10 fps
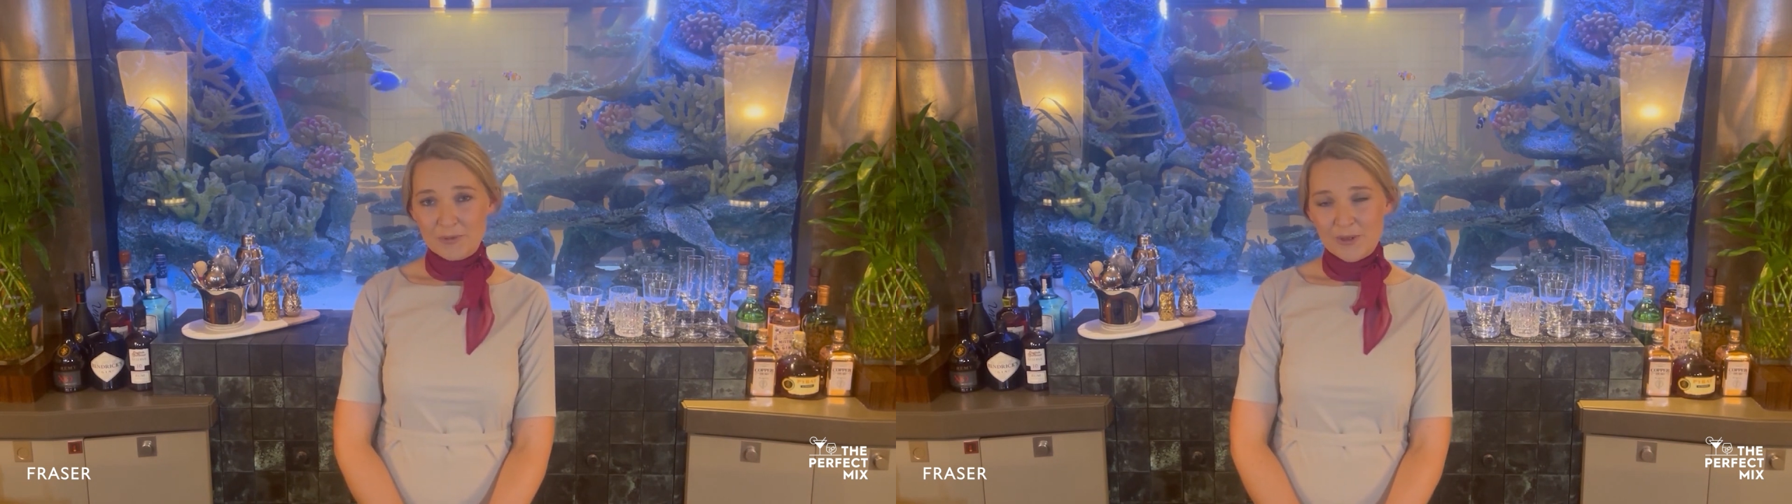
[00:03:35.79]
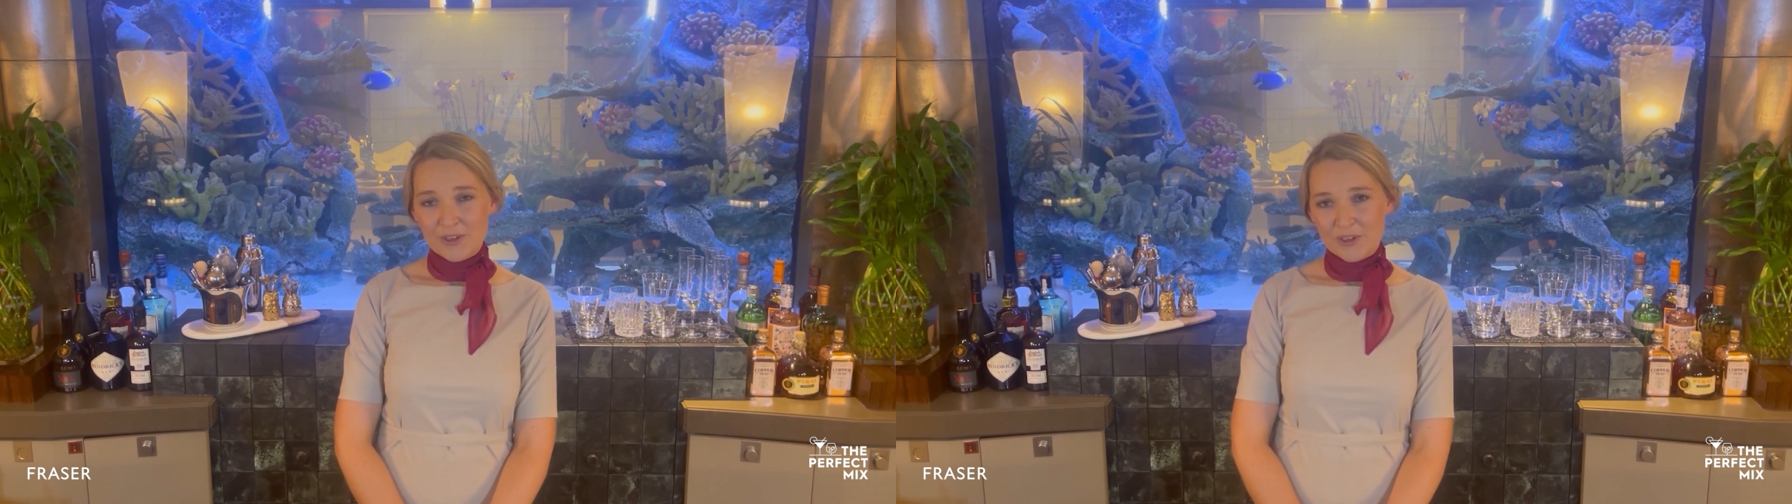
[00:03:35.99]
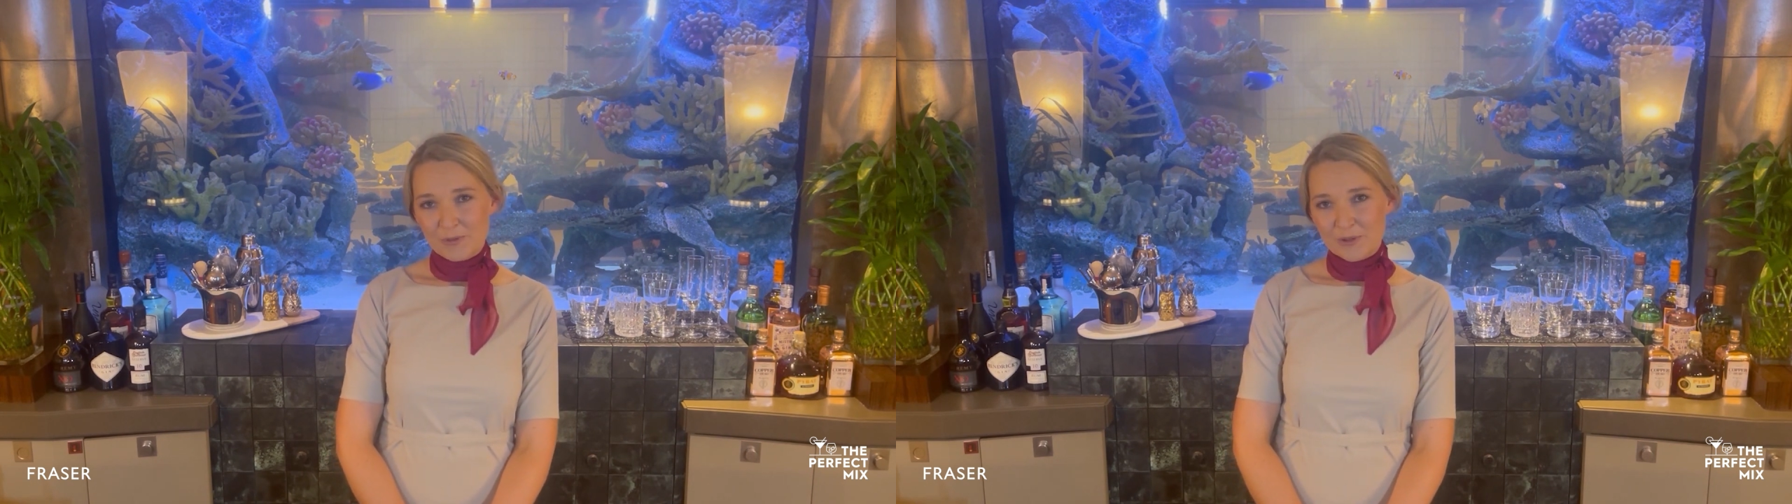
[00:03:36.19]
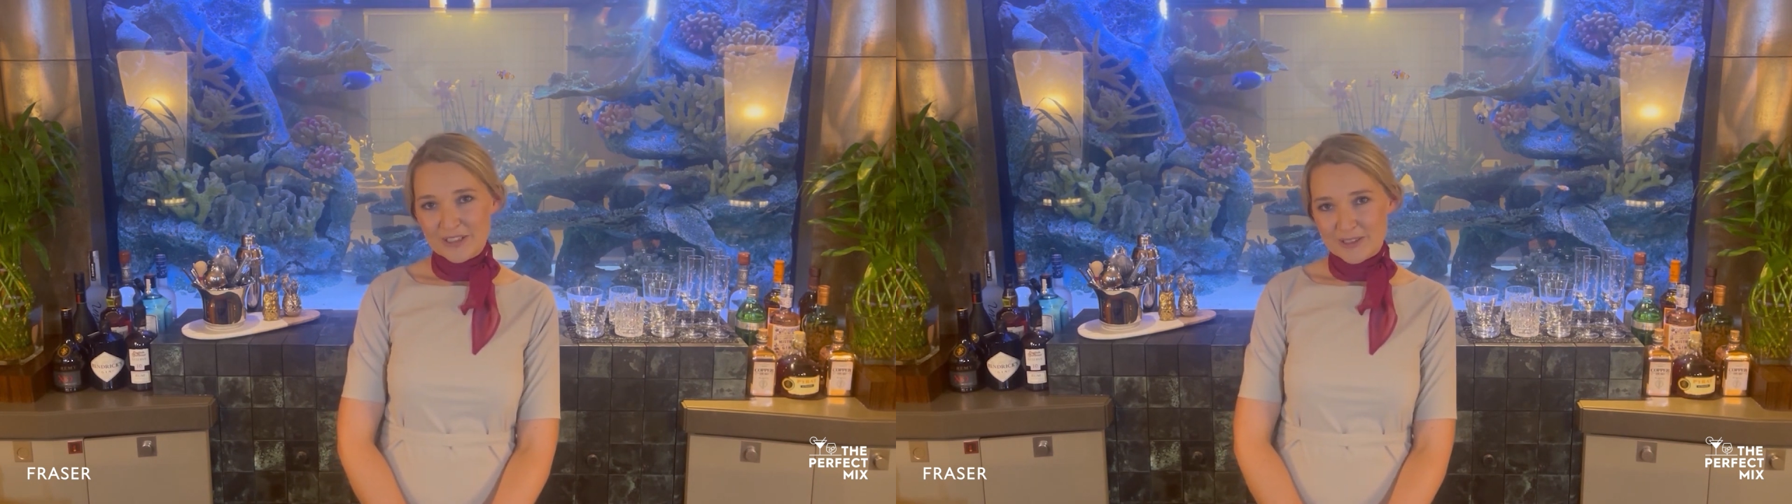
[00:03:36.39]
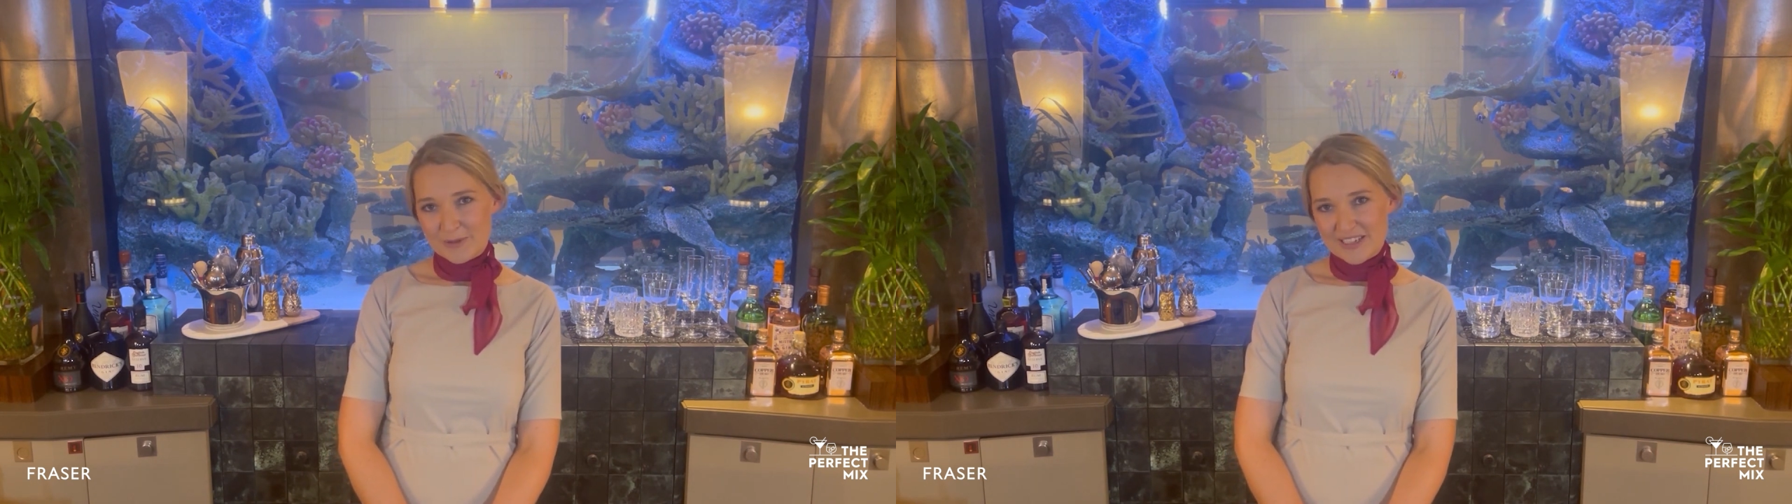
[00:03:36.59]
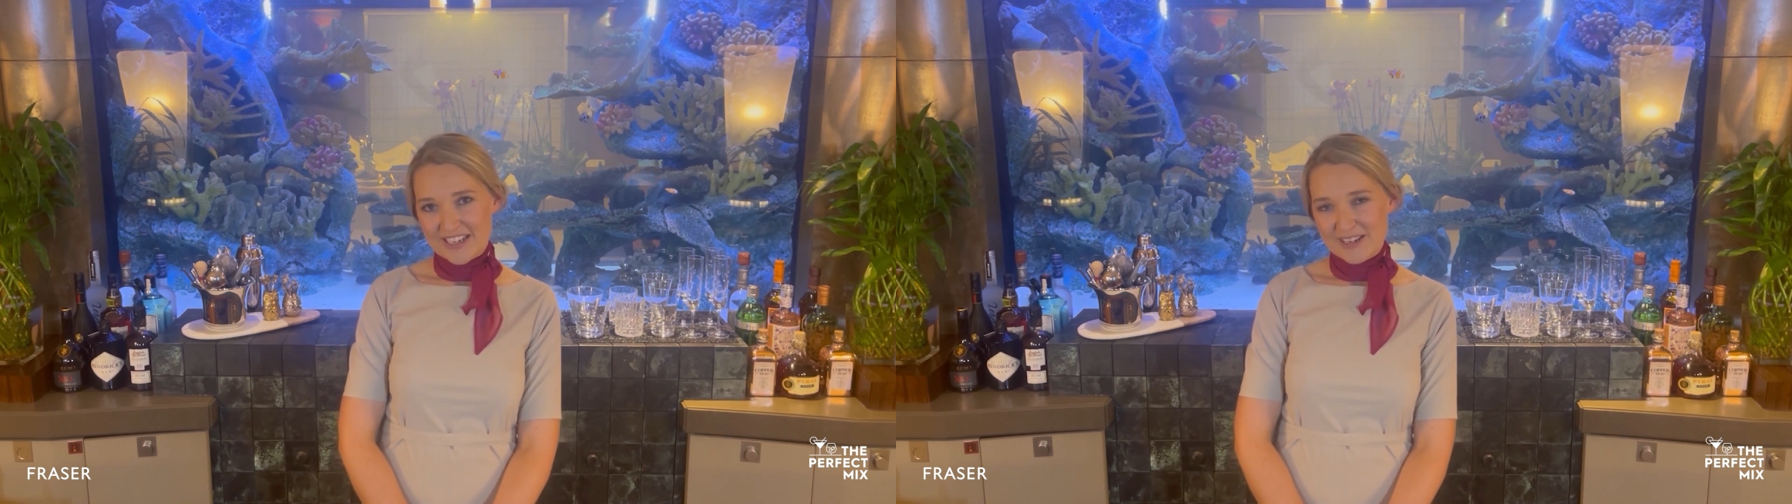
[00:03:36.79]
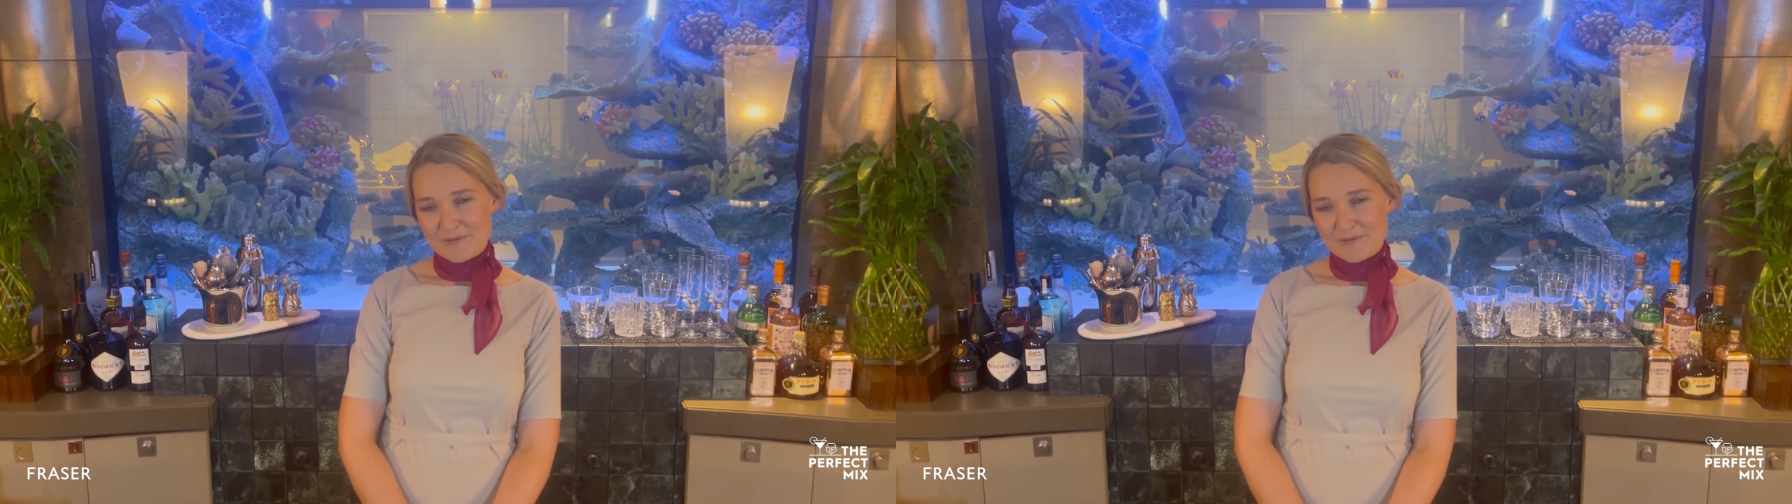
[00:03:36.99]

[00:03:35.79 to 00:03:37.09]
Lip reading: Motor Yacht Wheels one day,